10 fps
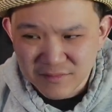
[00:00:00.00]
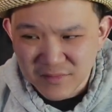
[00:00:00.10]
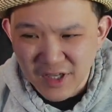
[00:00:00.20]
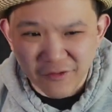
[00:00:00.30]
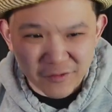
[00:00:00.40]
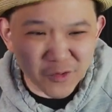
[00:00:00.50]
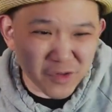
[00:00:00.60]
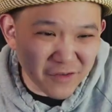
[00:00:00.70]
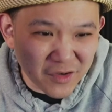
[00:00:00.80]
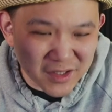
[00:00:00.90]

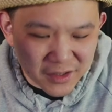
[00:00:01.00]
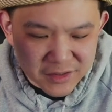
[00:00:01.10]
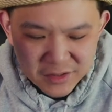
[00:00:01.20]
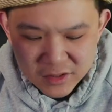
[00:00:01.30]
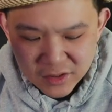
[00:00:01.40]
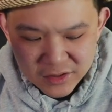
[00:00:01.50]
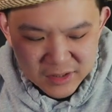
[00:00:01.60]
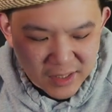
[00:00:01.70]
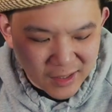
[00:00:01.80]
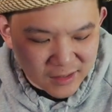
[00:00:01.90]
different years, so it's
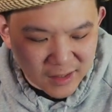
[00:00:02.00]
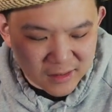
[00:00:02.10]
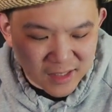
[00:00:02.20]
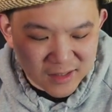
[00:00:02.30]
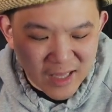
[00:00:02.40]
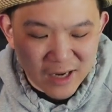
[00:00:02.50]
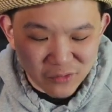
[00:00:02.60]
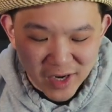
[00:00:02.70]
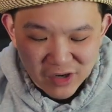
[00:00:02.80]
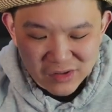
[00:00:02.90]
not like that
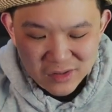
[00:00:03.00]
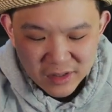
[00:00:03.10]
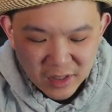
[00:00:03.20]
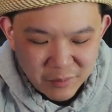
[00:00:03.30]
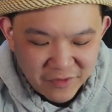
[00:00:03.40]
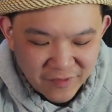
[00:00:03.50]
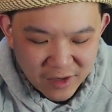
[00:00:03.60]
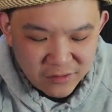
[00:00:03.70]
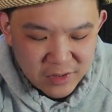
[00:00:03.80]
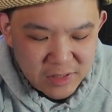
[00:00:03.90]
rare. It can be
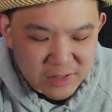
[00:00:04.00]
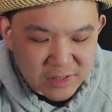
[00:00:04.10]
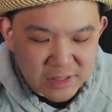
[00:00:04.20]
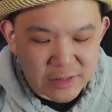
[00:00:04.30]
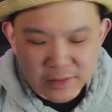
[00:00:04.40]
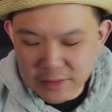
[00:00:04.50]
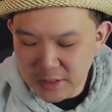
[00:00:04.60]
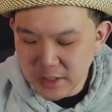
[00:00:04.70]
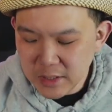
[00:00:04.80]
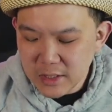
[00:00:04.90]
found easily.
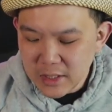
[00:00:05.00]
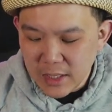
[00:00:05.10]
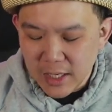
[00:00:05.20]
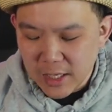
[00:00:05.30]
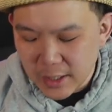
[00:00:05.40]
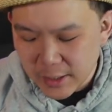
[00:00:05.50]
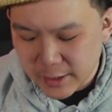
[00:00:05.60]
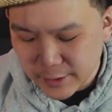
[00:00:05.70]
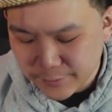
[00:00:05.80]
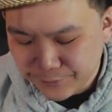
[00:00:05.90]

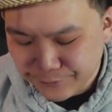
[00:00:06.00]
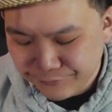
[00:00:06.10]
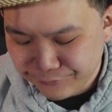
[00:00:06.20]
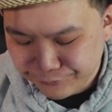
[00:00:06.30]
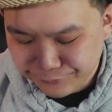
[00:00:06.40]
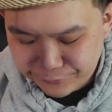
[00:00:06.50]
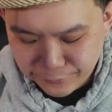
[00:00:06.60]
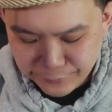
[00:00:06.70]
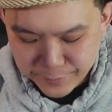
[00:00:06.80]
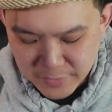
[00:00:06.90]
And
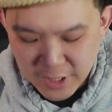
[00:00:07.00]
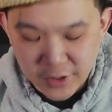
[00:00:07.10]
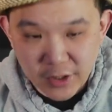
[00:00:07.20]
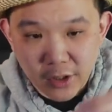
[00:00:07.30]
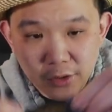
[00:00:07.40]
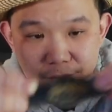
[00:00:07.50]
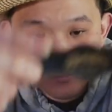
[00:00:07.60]
there you go,